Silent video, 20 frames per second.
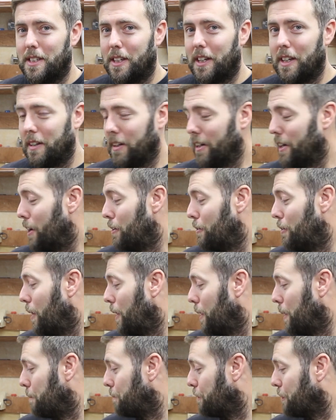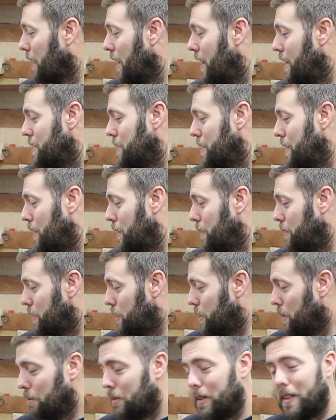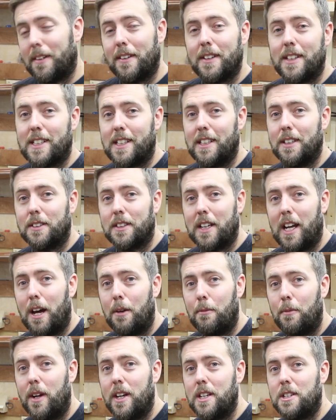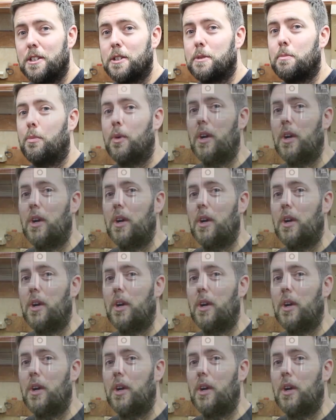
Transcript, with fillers: to go wrong. So something like this little camera is just